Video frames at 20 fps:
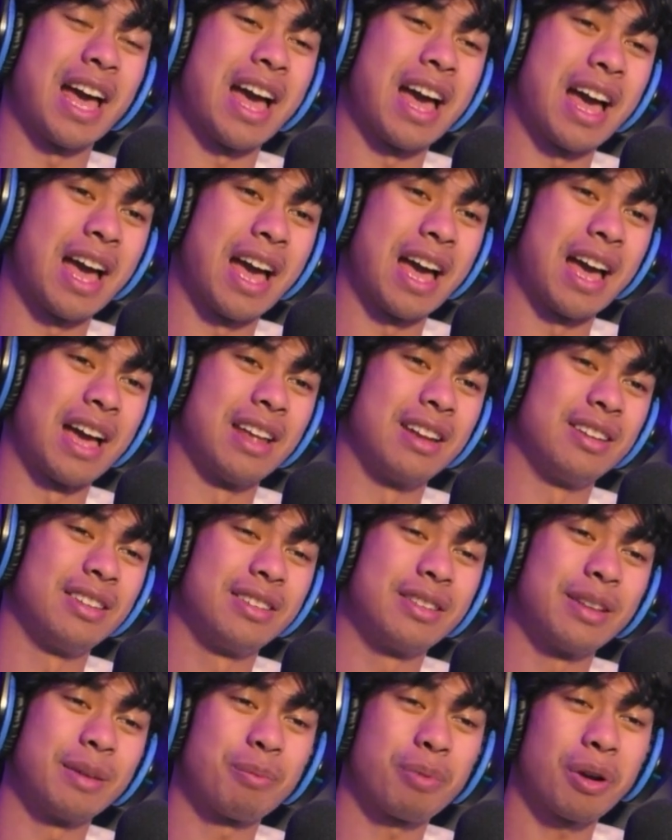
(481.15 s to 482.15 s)
had.
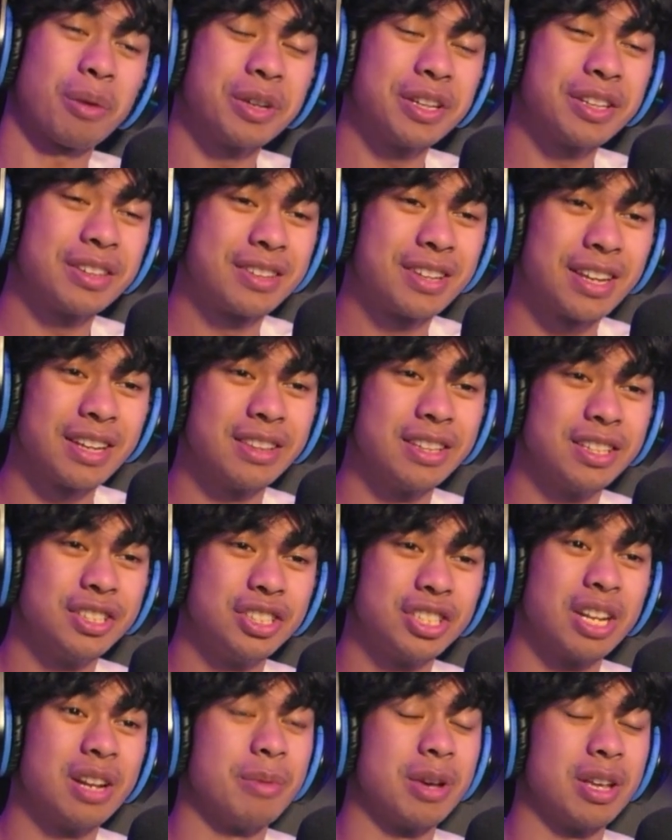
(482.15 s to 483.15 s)
They probably did
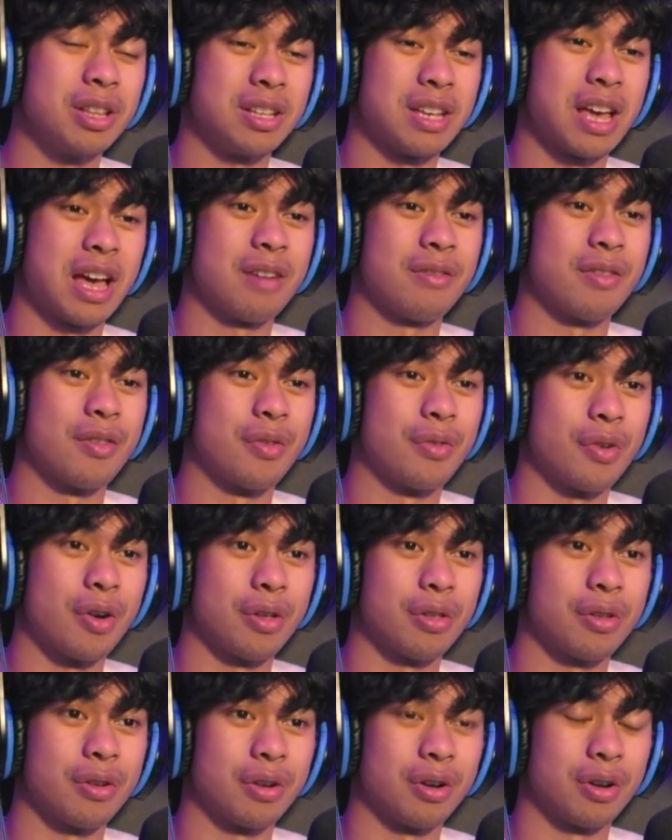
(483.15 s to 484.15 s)
legitimately have a
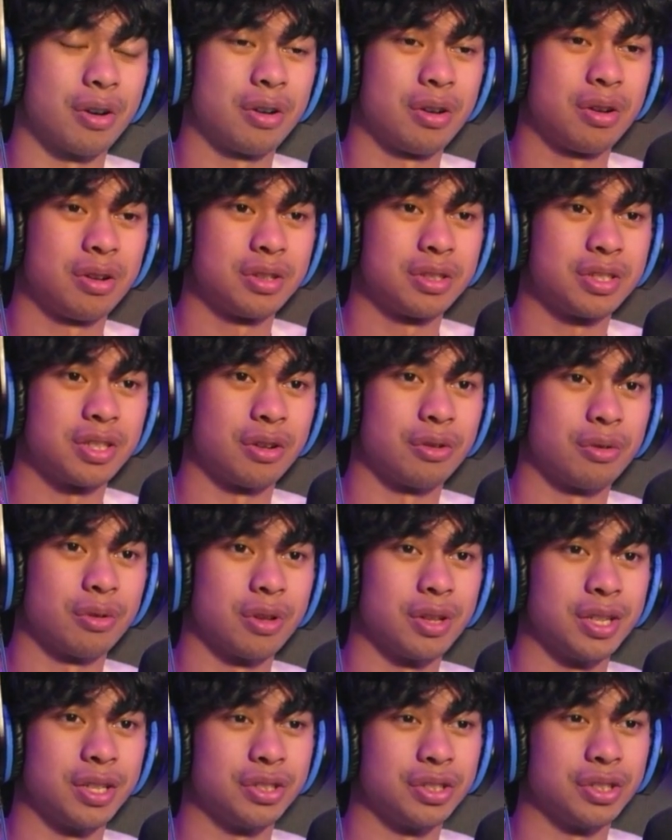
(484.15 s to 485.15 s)
father-son
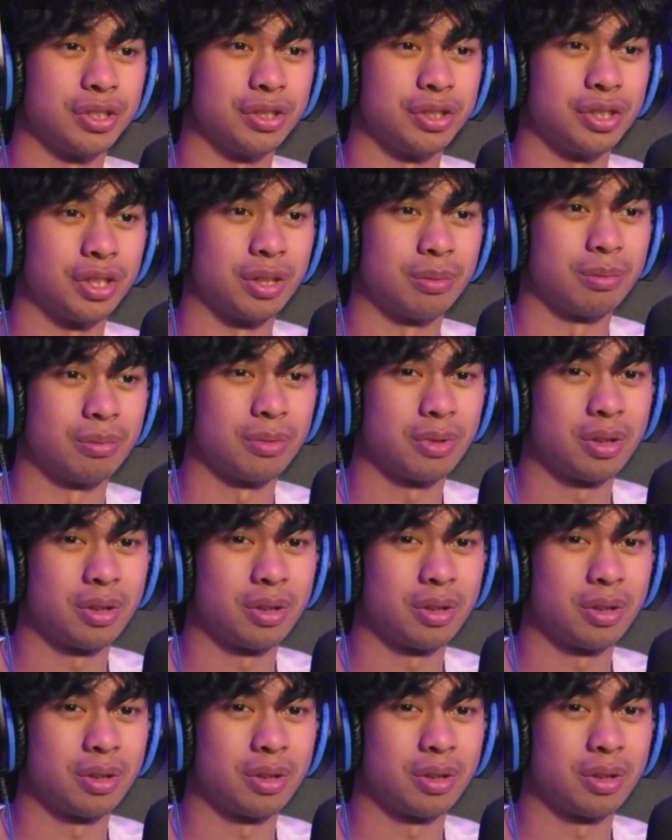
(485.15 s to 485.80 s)
relationship.